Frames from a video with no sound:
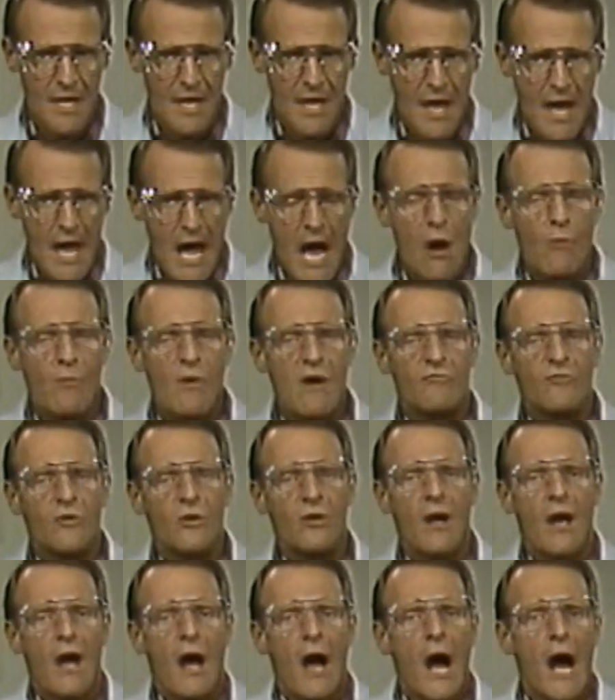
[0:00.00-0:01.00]

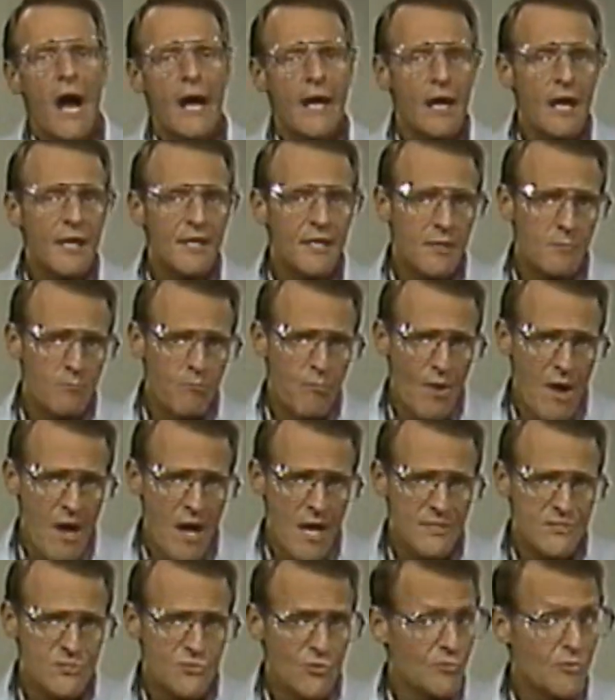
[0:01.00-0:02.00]
However, ionic
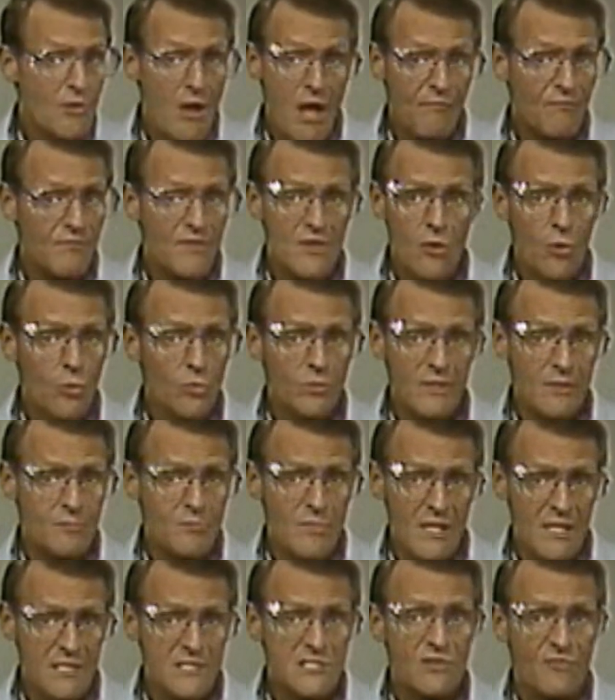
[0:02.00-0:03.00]
bonds are not the only
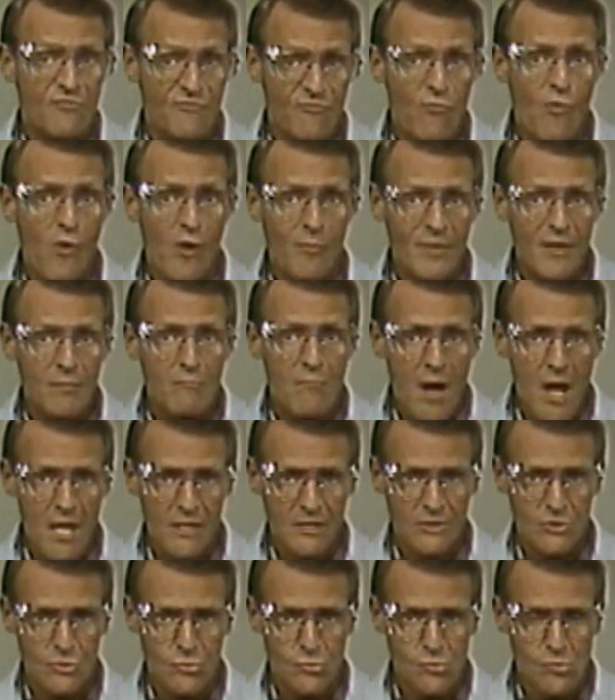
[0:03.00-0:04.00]
means of forming
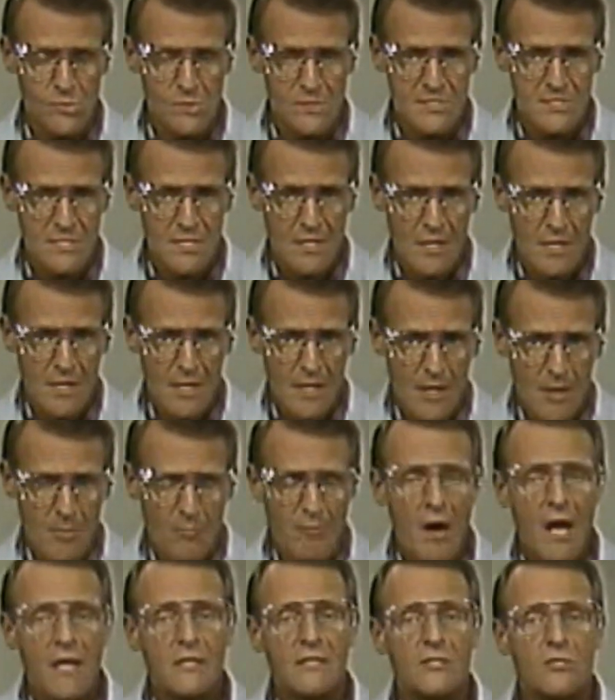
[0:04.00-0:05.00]
molecules.
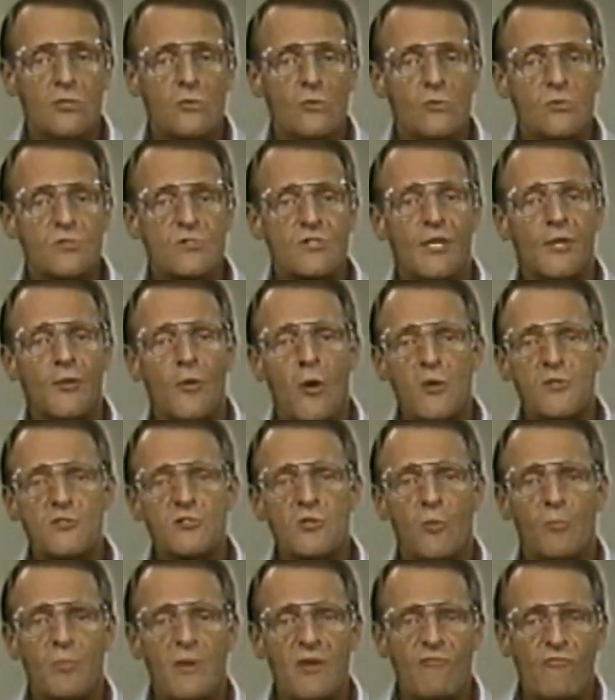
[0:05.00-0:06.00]
Molecules can
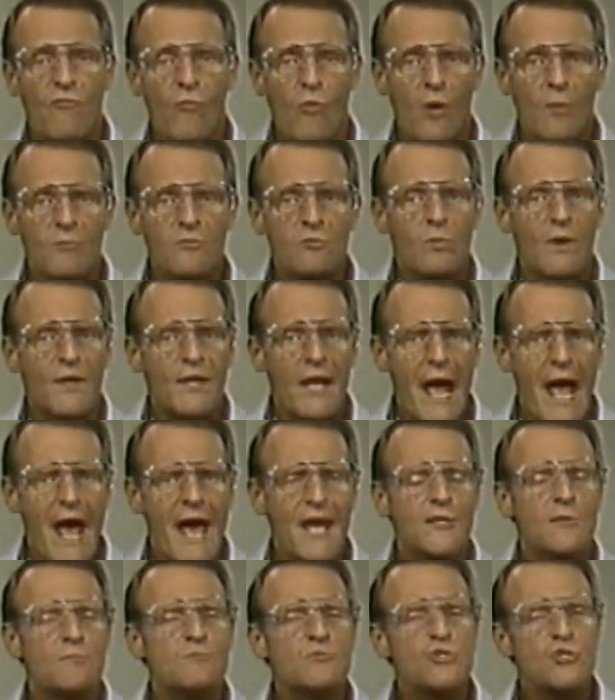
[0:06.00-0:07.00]
also be formed when
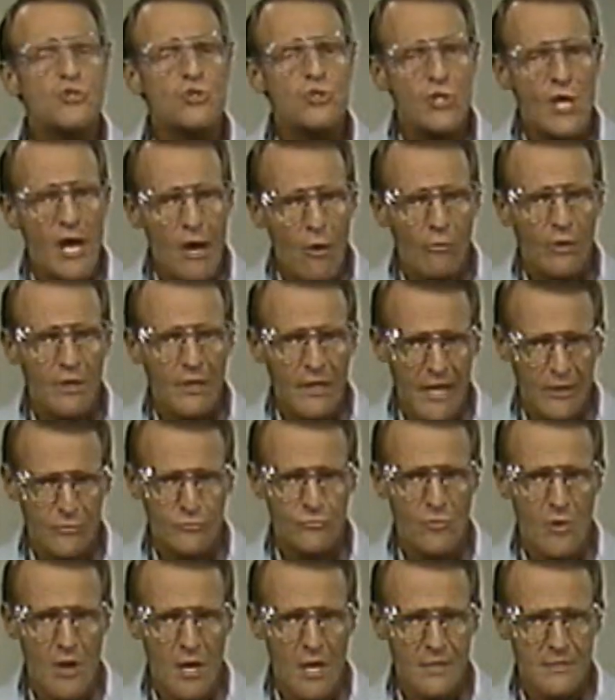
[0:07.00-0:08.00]
atoms share
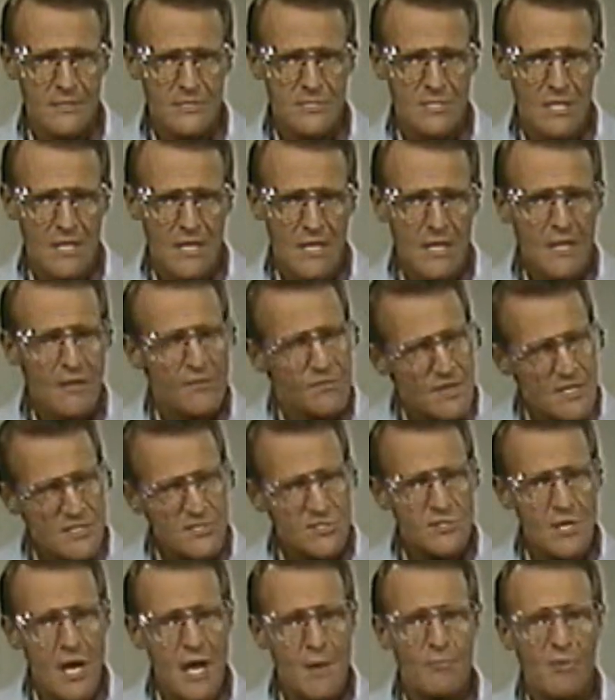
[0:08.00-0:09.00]
electrons. This
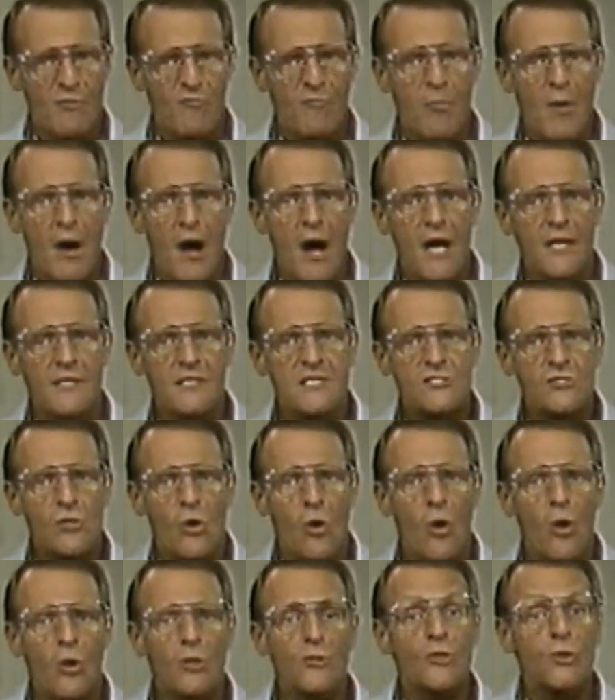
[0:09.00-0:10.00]
type of bond is
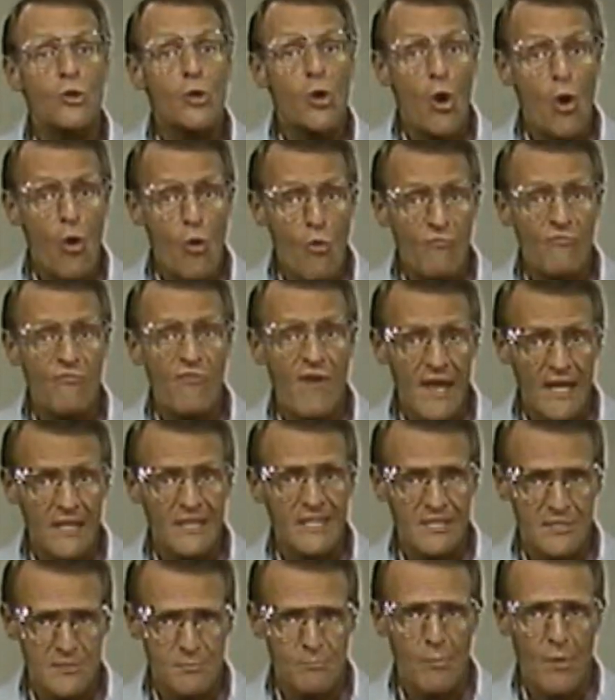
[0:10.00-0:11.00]
called a
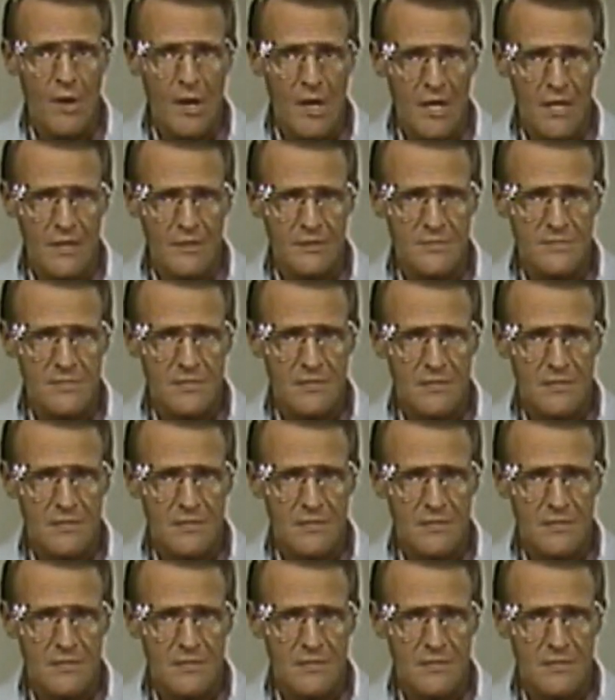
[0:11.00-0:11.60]
covalent bond.